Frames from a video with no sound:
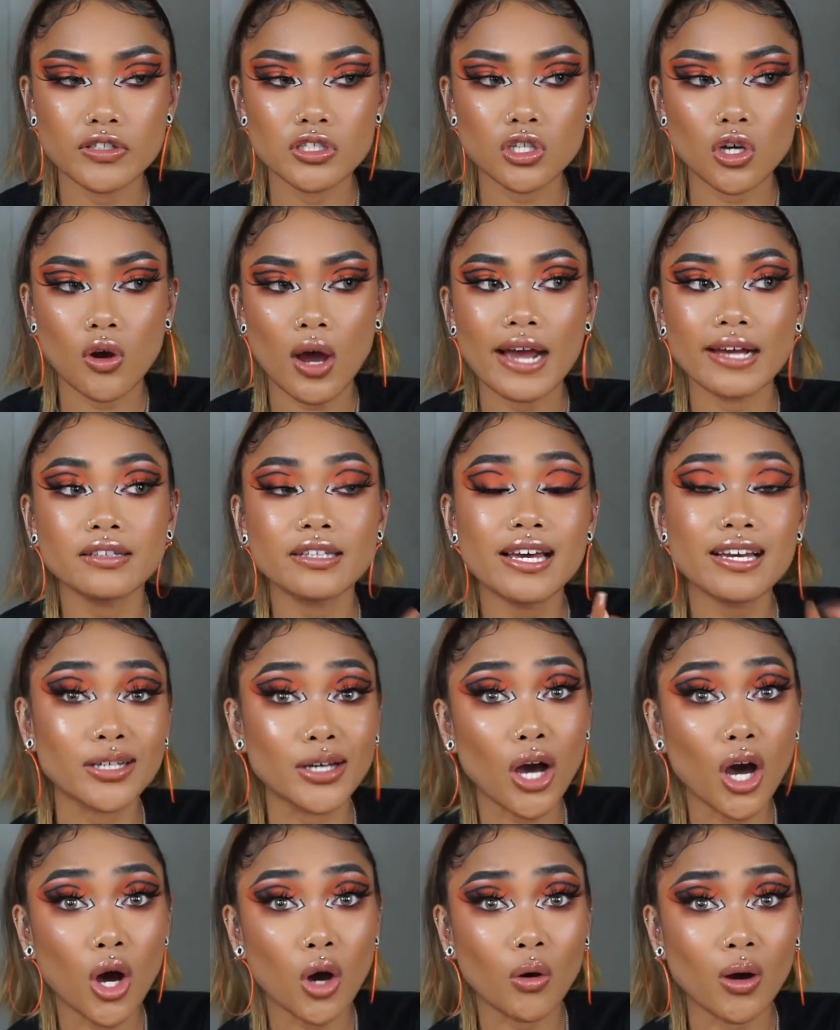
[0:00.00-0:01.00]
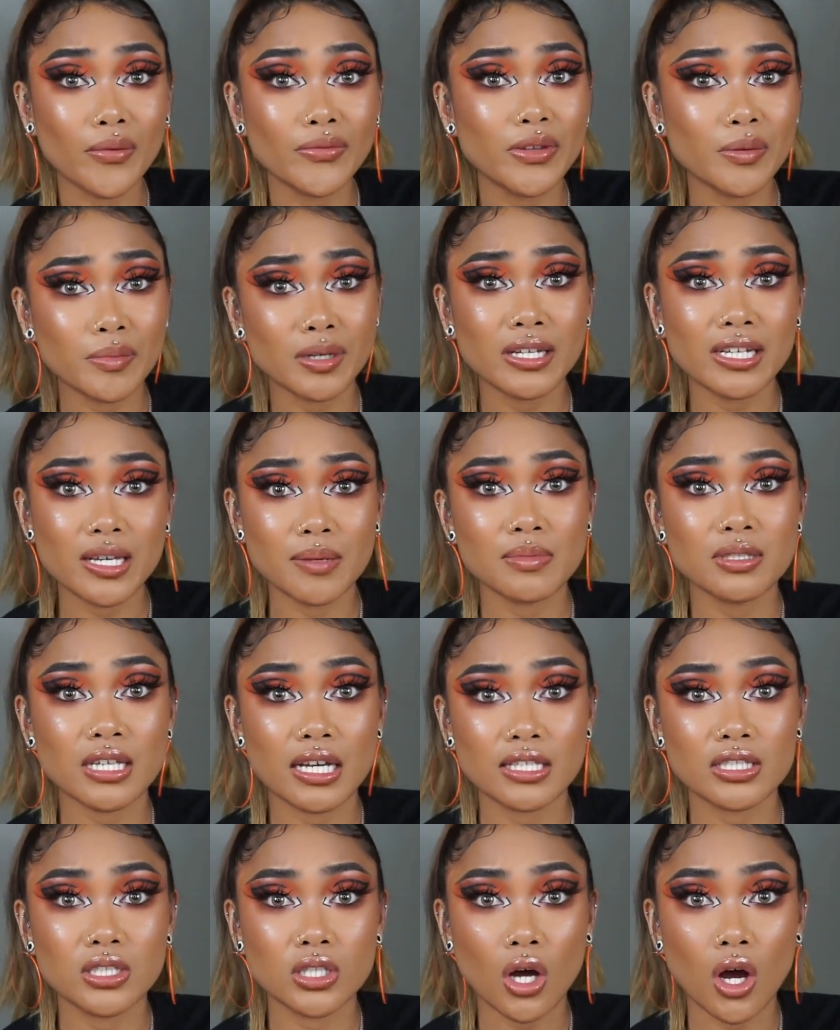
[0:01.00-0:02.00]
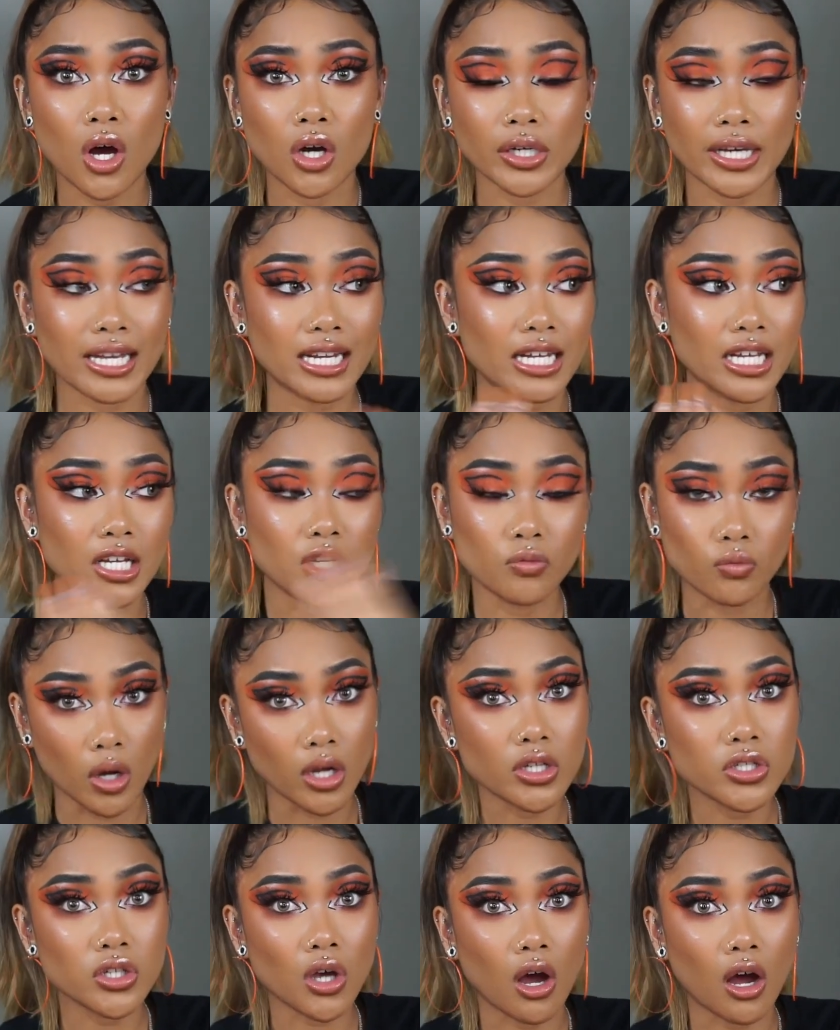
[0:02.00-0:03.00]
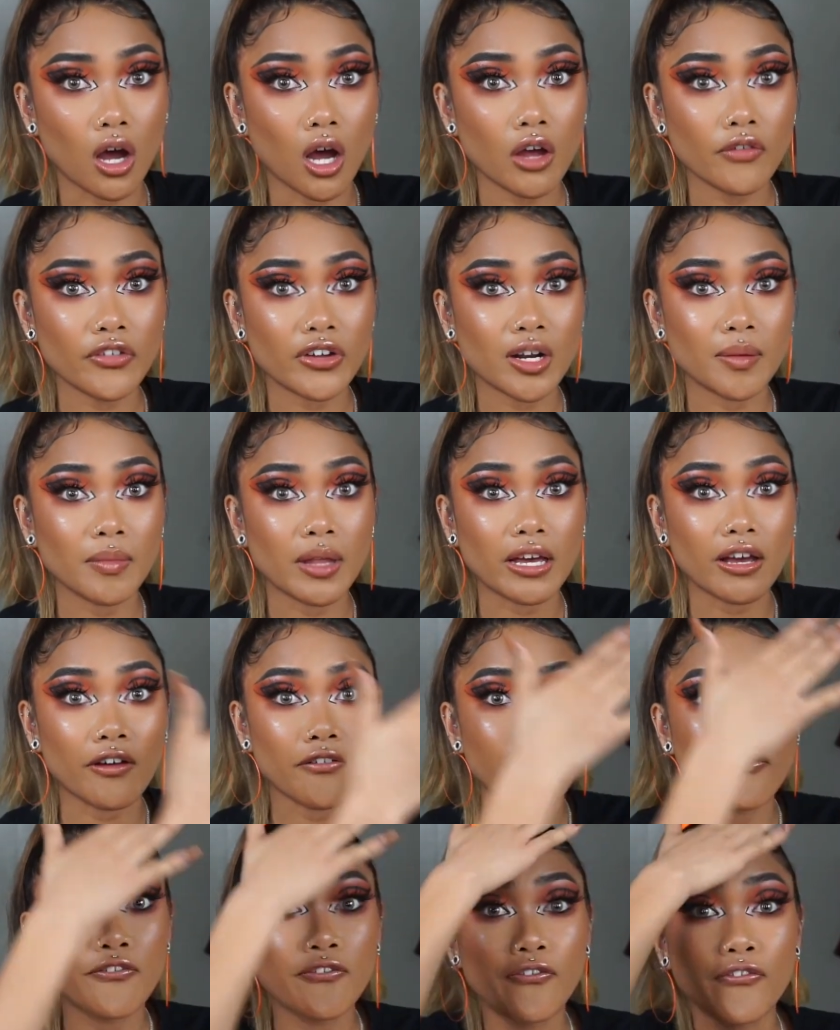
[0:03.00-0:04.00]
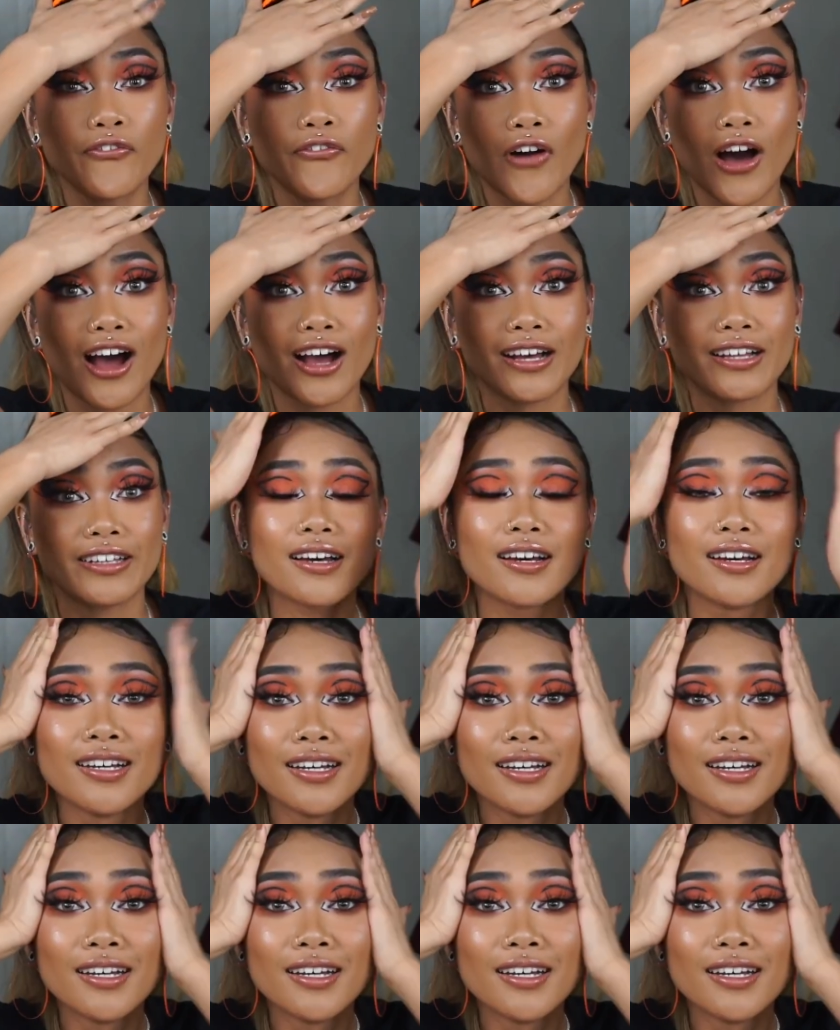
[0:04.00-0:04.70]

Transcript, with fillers: So I let go of the medium-sized dog and he runs off and I'm like, fuck.